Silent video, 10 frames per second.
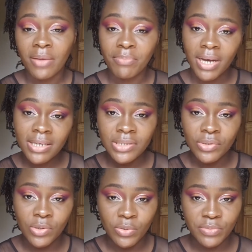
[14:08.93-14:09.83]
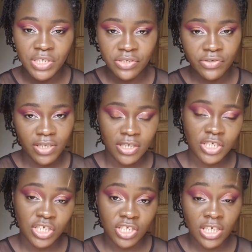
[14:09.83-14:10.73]
buy some, she
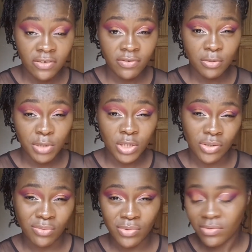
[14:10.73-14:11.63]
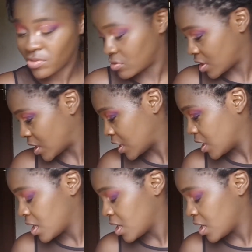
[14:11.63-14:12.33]
gives me some to try,